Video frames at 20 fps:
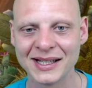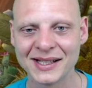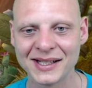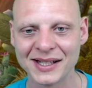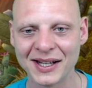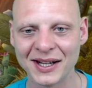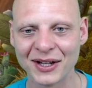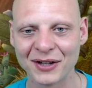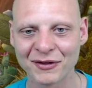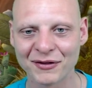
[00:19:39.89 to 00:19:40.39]

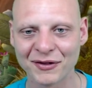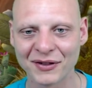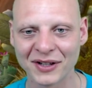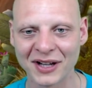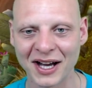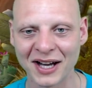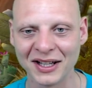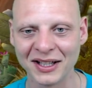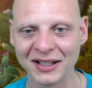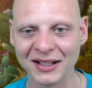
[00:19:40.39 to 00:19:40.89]
It's here
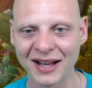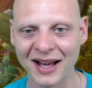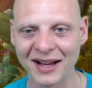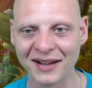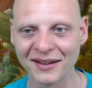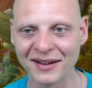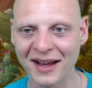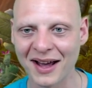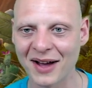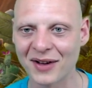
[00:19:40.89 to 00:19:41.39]
for
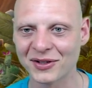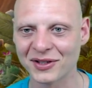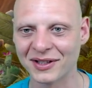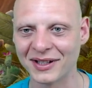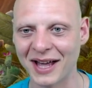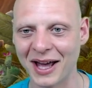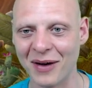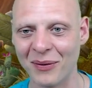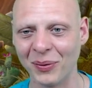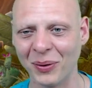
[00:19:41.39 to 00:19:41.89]

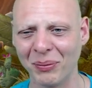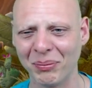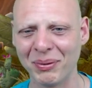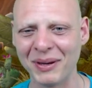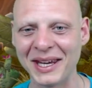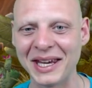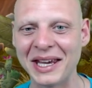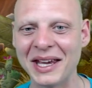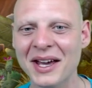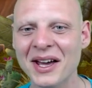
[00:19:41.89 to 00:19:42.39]
99,000. That
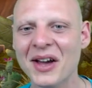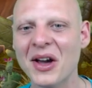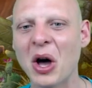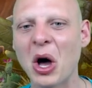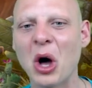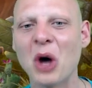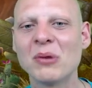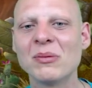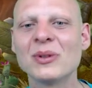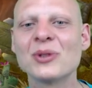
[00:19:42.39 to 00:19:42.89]
will be
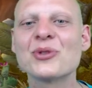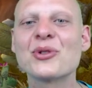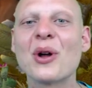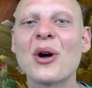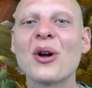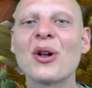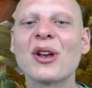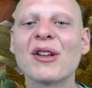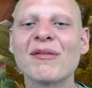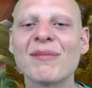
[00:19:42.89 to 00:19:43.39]

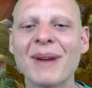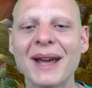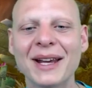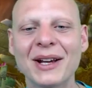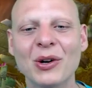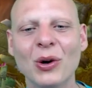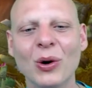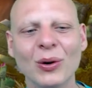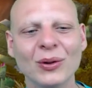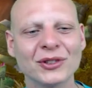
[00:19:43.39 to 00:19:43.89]
almost all of
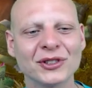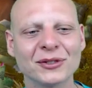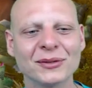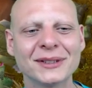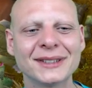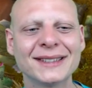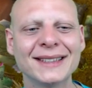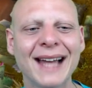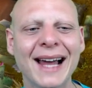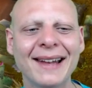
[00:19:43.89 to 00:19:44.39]
my gold.
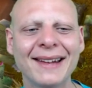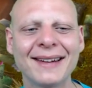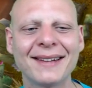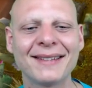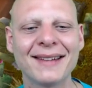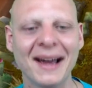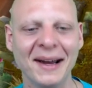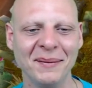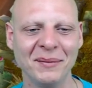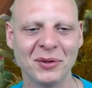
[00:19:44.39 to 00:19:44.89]
So it's
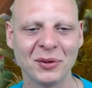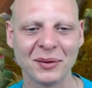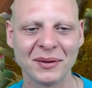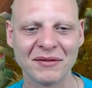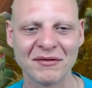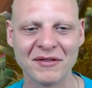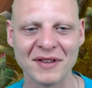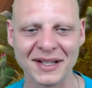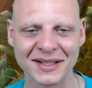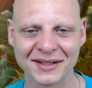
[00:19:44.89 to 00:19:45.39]
not the time
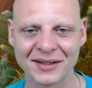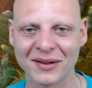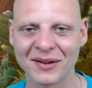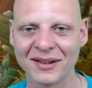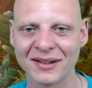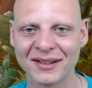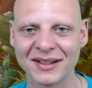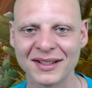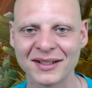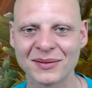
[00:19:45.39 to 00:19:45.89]
to
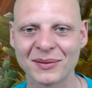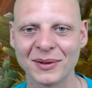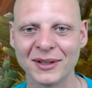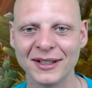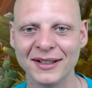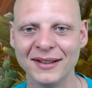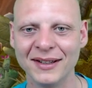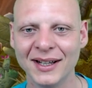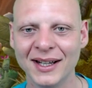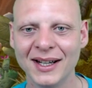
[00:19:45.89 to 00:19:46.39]
invest on this
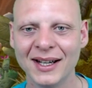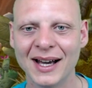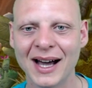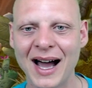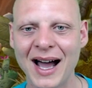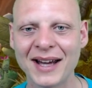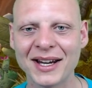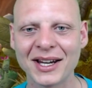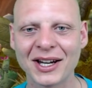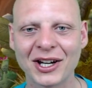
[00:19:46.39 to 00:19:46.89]
one.
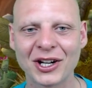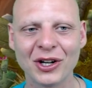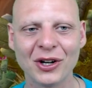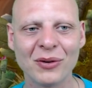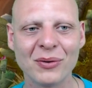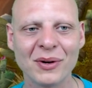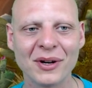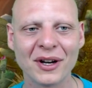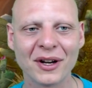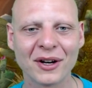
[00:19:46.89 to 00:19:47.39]
I could
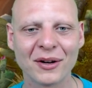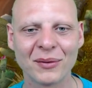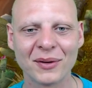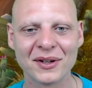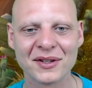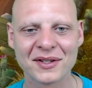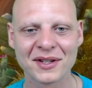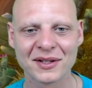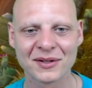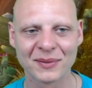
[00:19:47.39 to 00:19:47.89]
go with
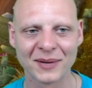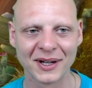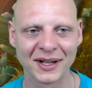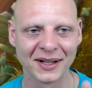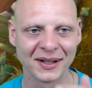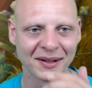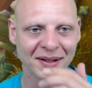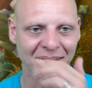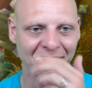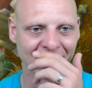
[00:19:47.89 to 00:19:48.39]
other ones as
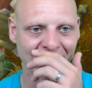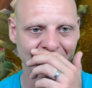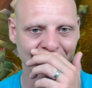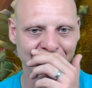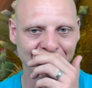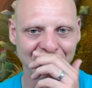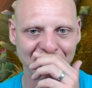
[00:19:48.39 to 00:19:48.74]
well.